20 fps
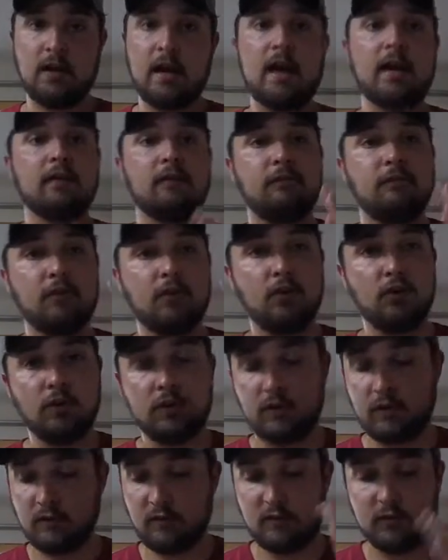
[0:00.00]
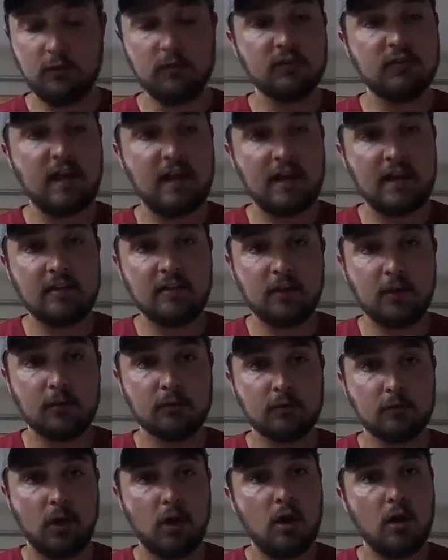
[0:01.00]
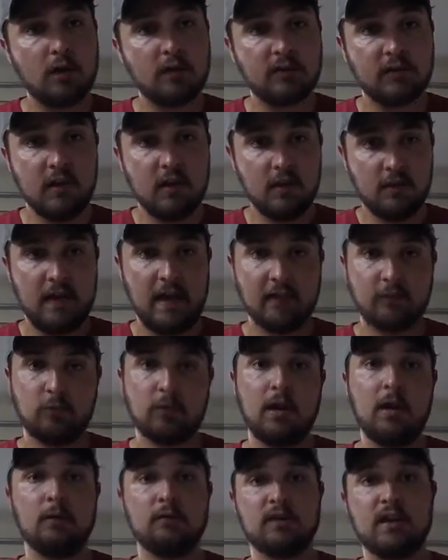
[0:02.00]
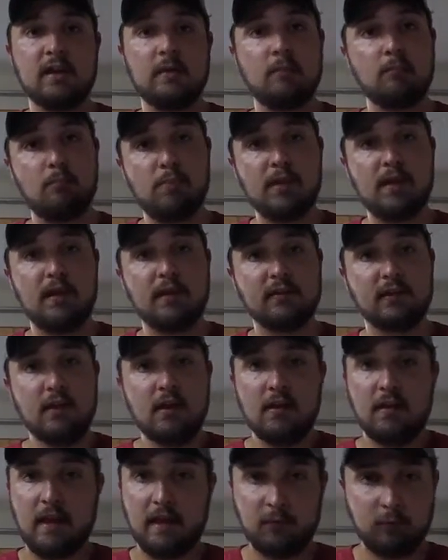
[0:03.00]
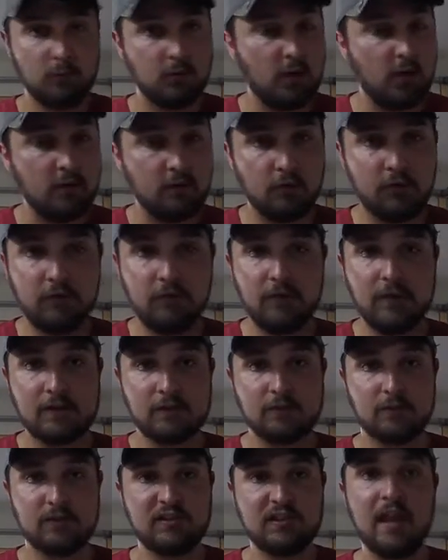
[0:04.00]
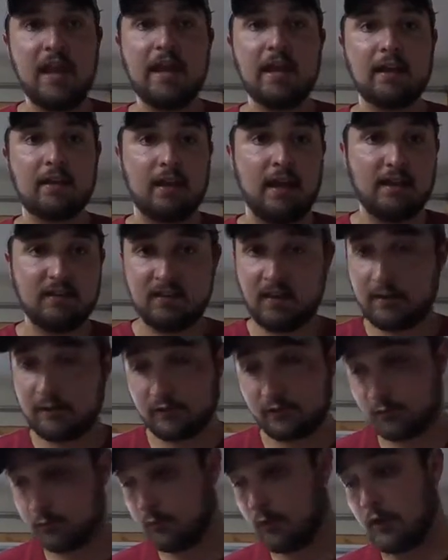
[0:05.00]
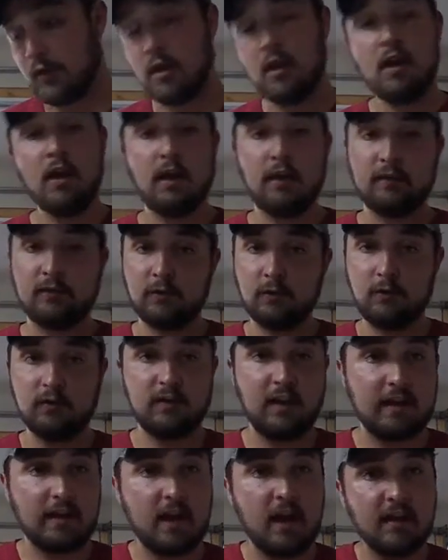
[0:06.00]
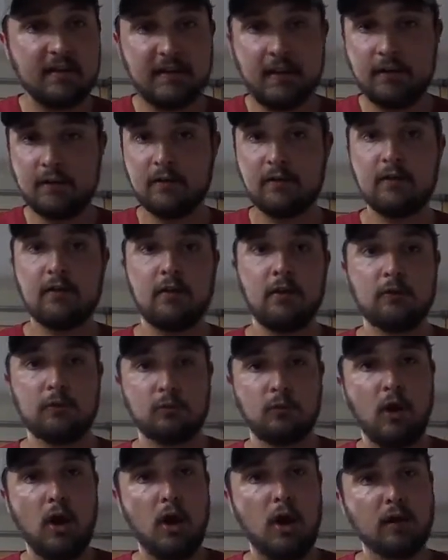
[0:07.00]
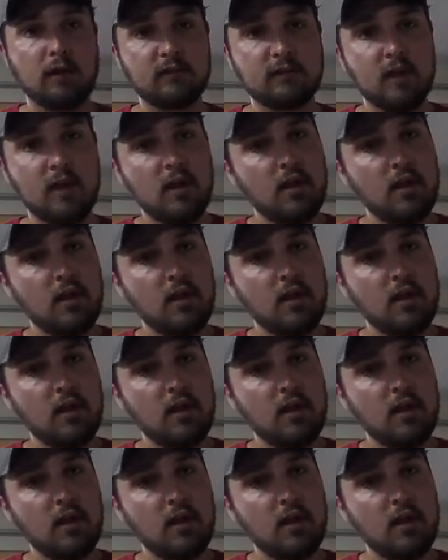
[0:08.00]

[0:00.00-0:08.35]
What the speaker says: I could feel it, and as soon as I hit those rocks, that's when I was getting bit. That's when every fish was taking that Texas rig, as soon as I got down into those rocks.